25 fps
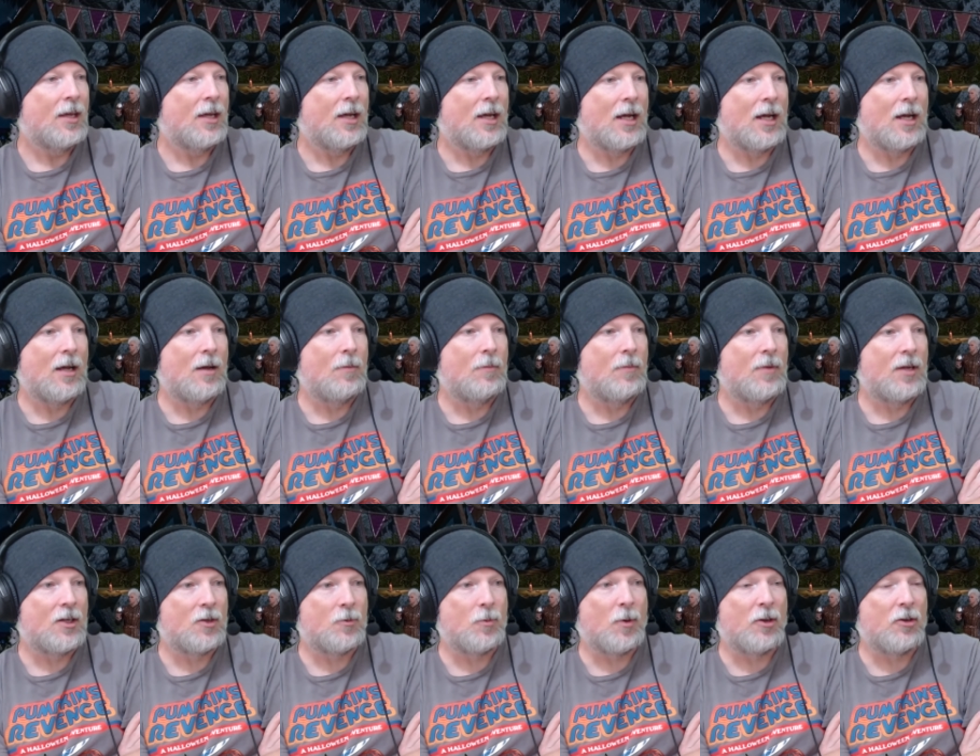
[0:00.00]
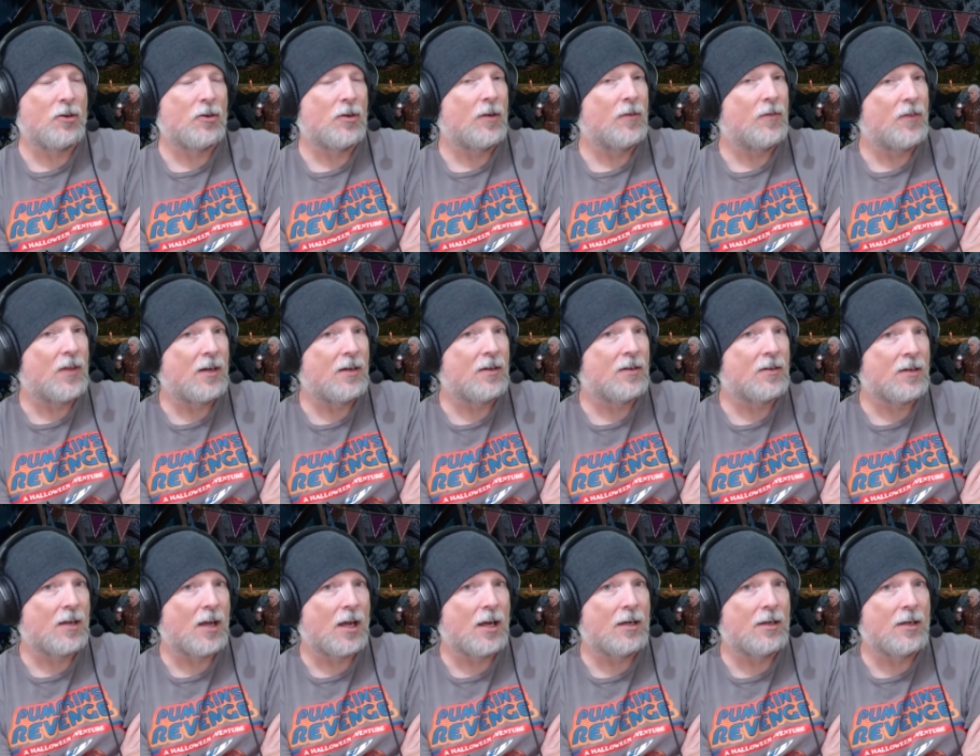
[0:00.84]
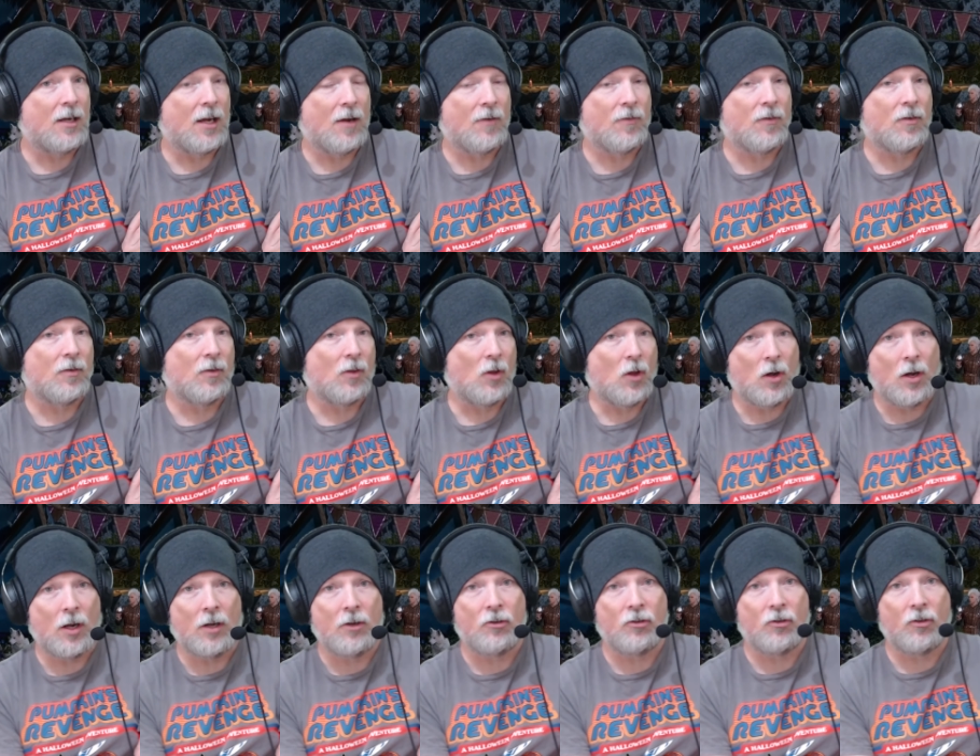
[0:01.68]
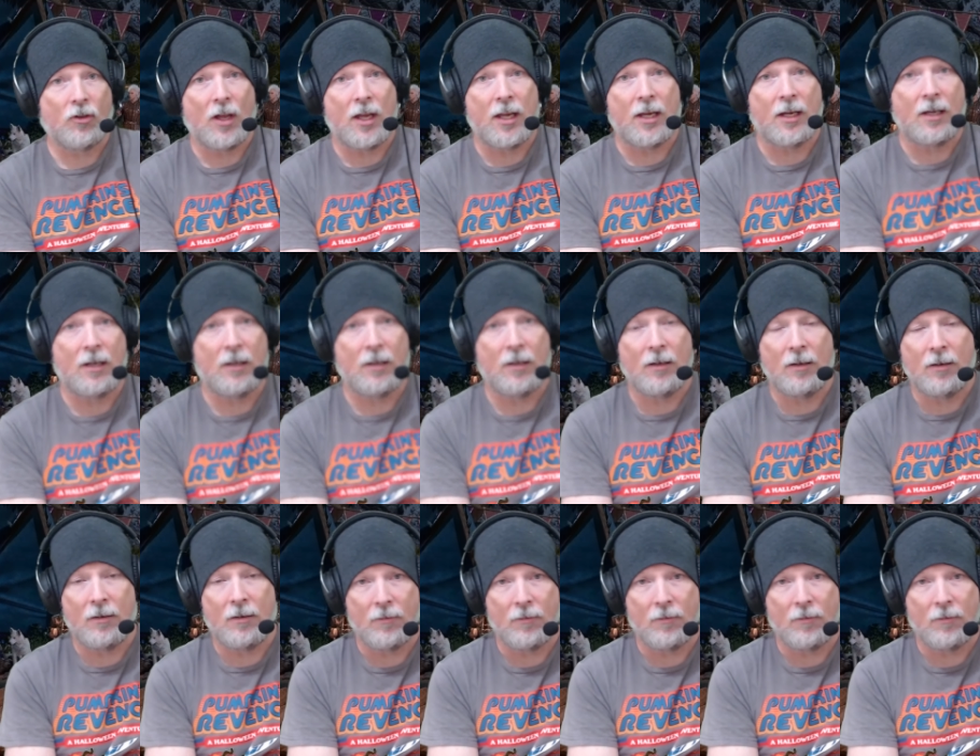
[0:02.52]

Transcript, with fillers: um, especially if they decide to ever launch like a,